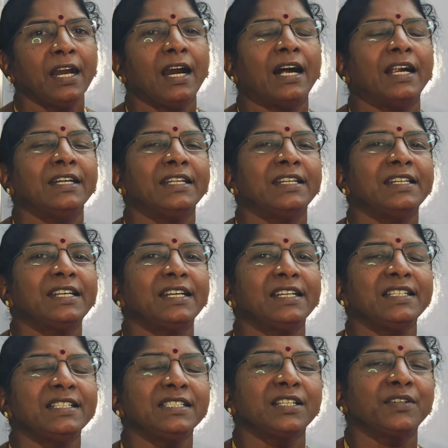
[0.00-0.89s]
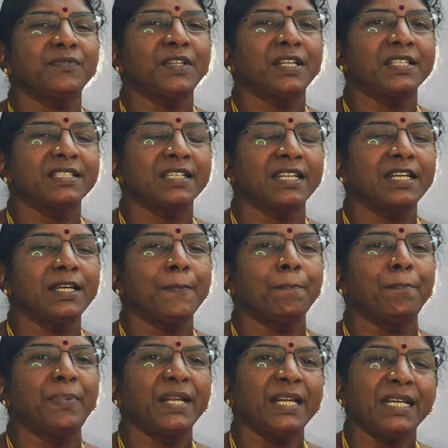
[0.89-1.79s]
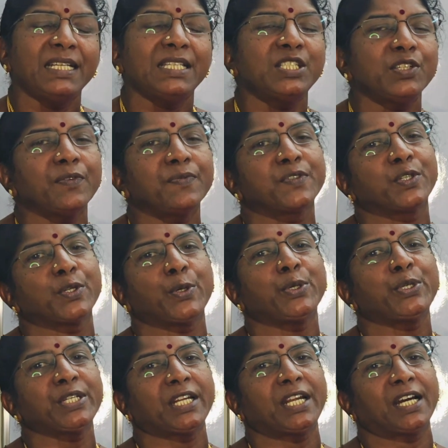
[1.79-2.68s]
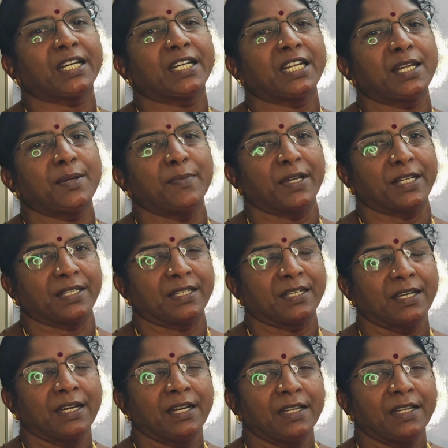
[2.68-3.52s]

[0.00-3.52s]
and in case if there is any breach of social agreement,